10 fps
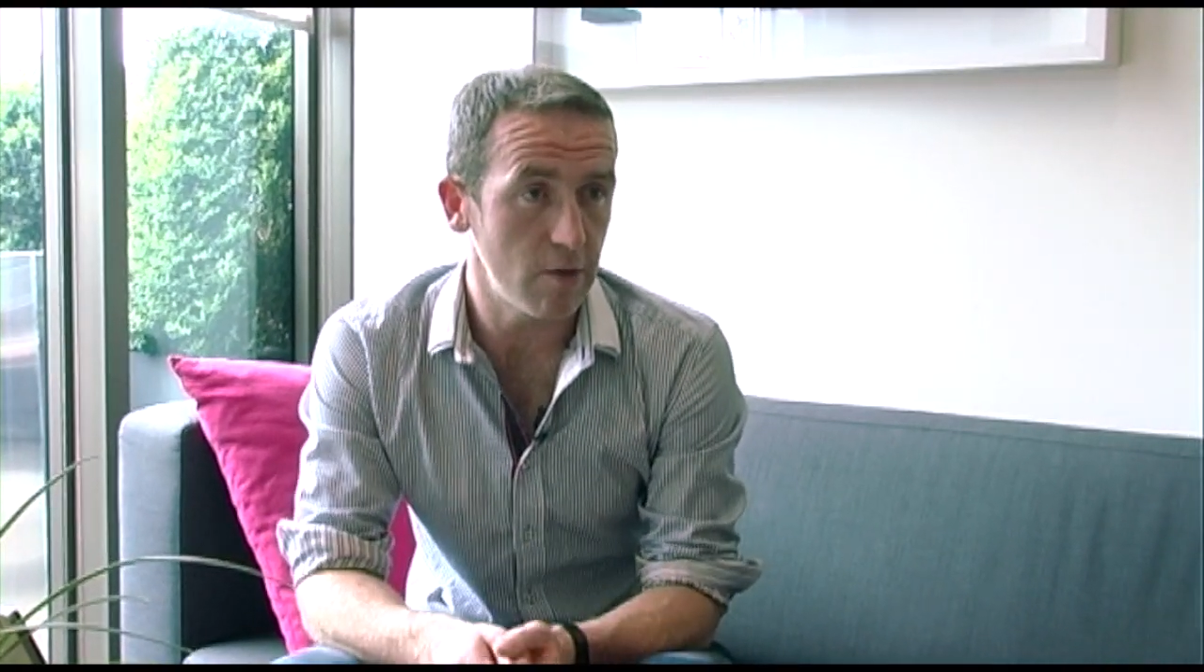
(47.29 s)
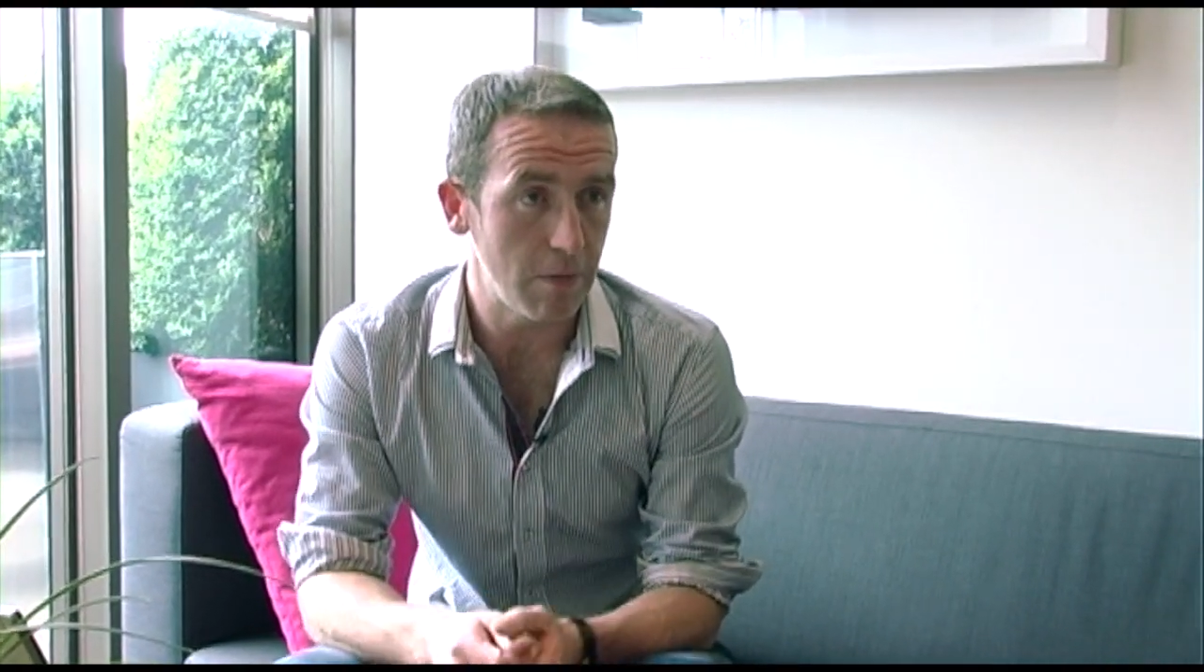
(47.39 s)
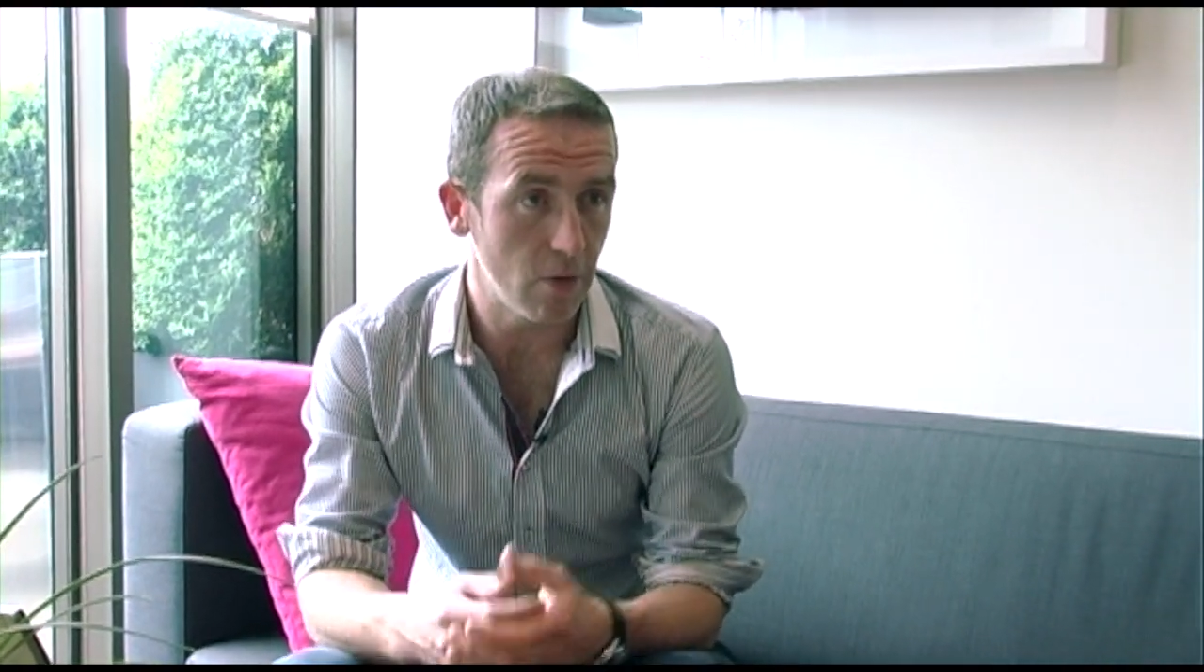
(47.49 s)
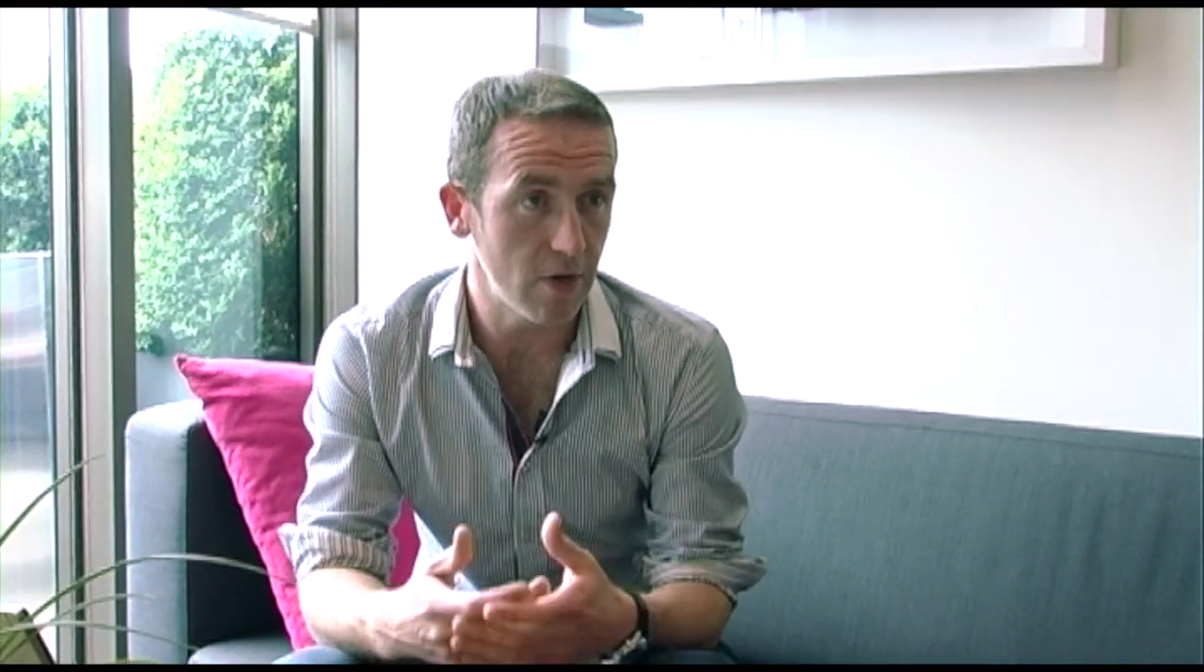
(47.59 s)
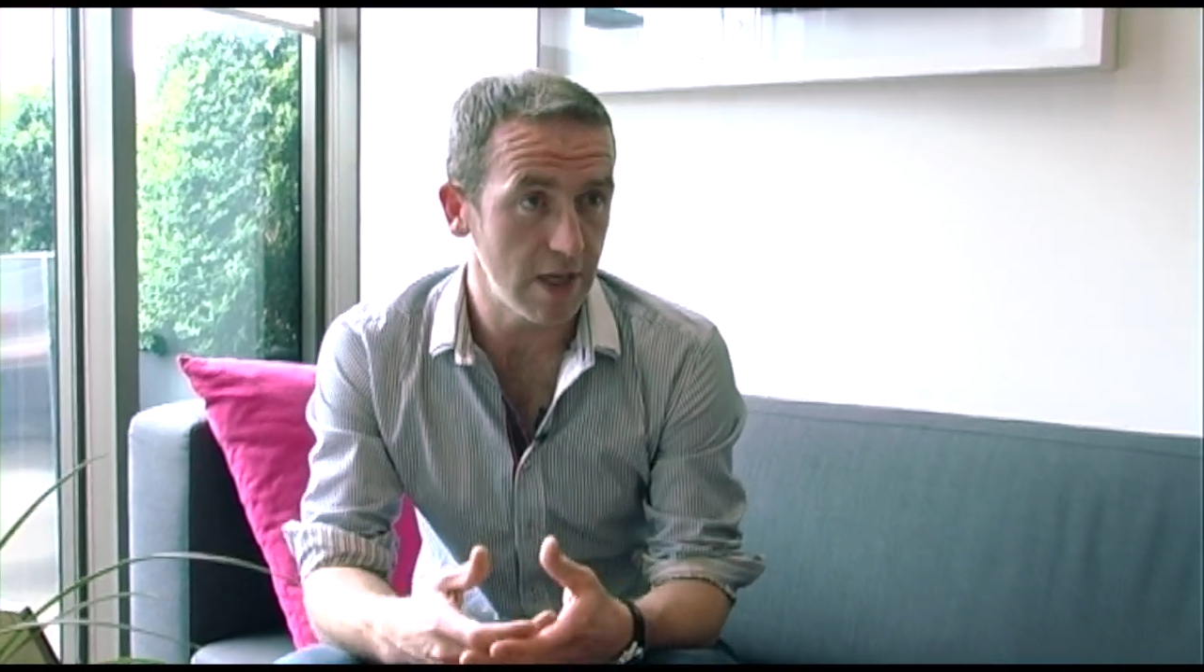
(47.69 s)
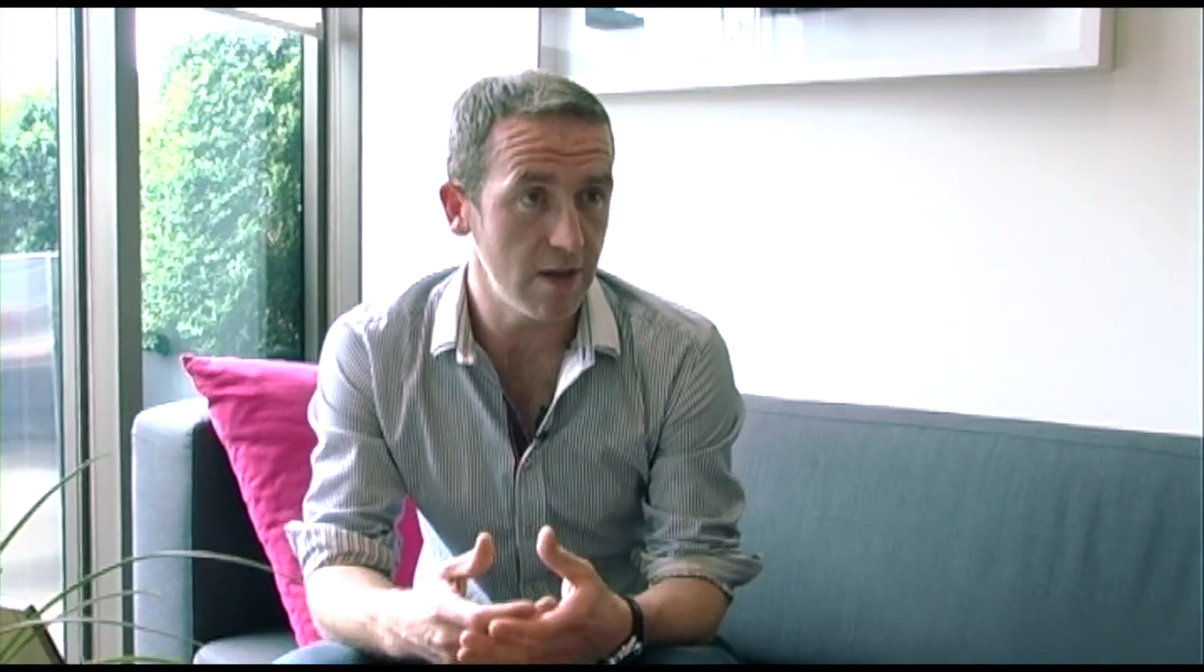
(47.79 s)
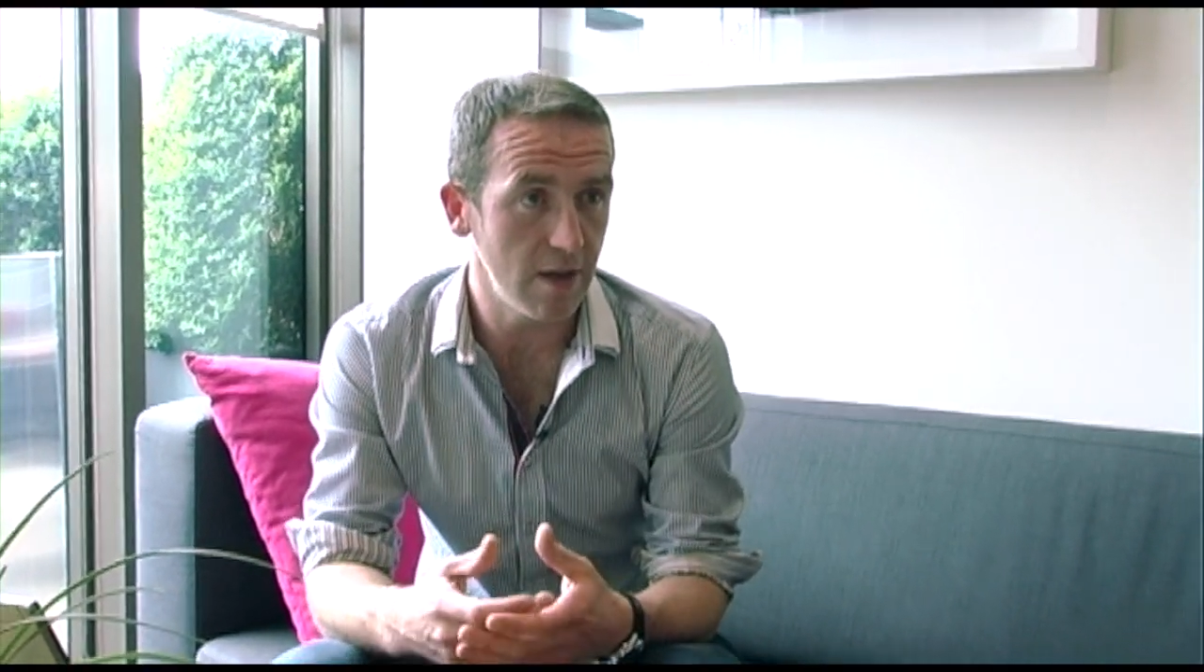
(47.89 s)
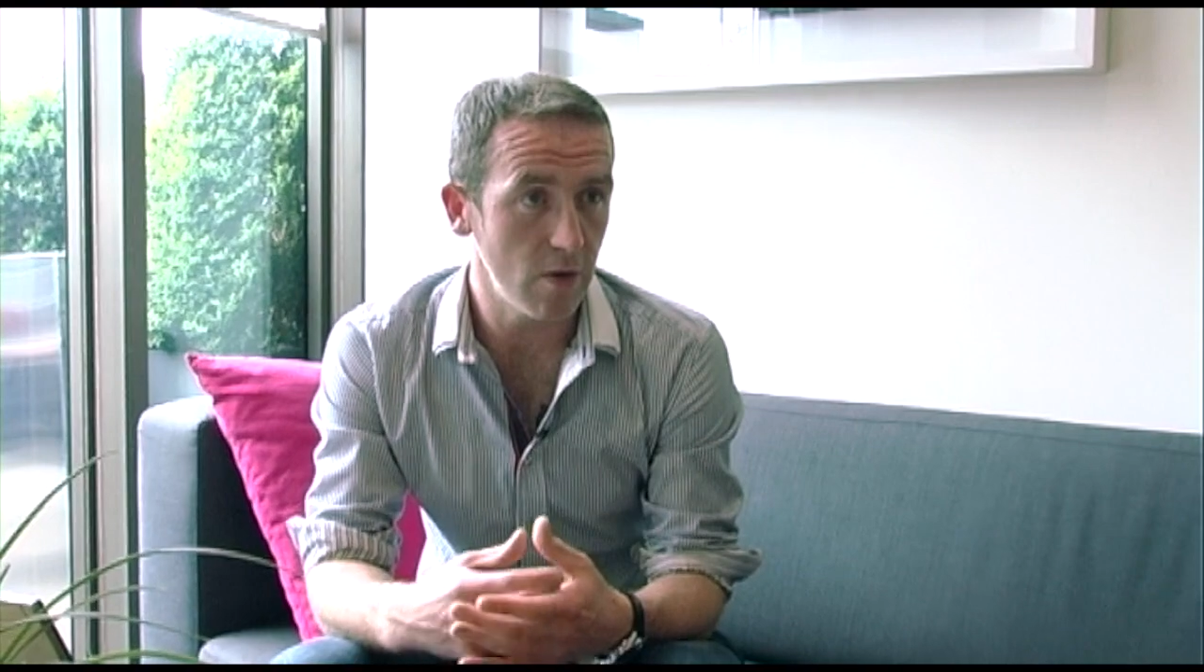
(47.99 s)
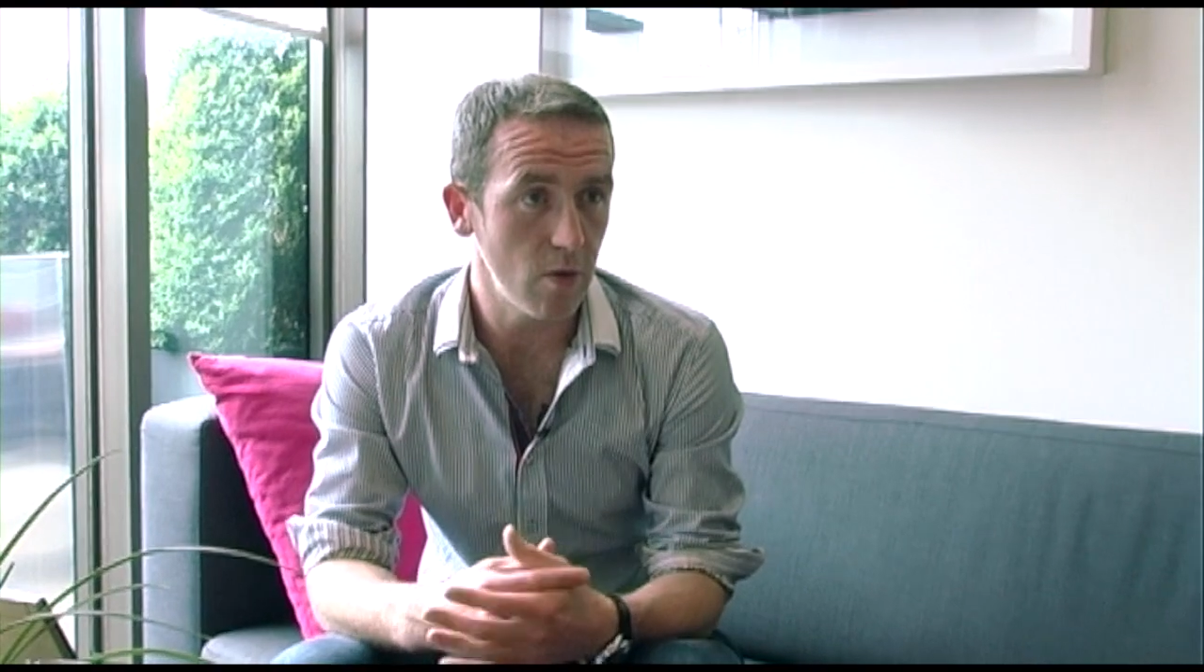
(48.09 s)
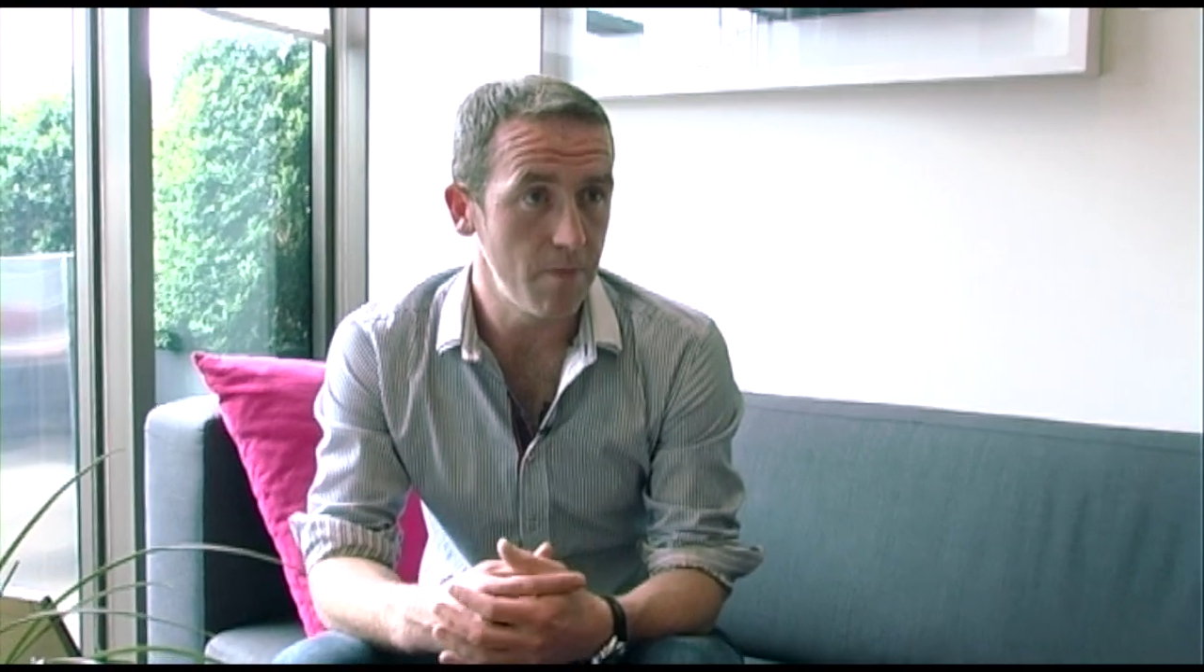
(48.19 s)
report into
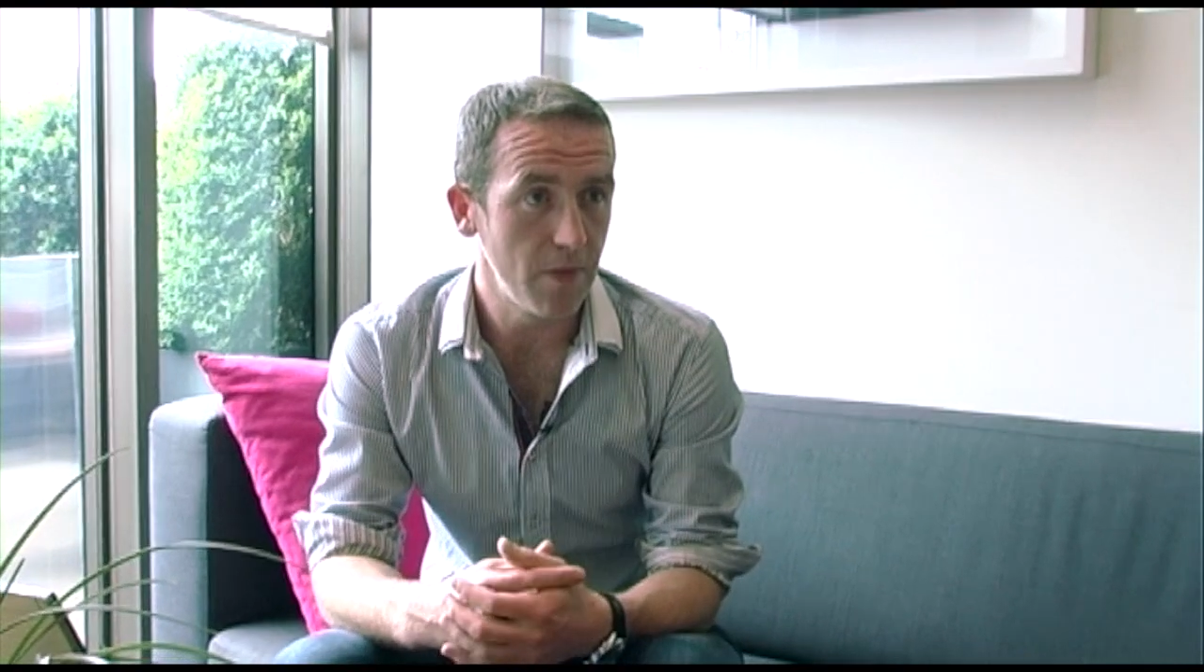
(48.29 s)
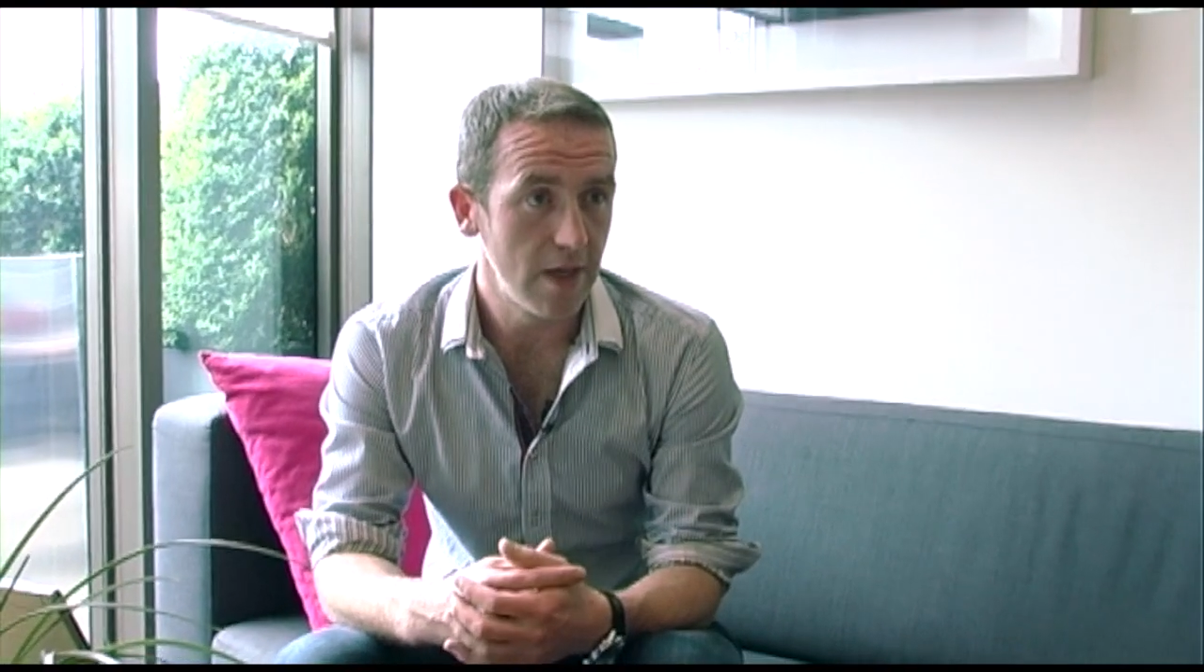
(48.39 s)
you,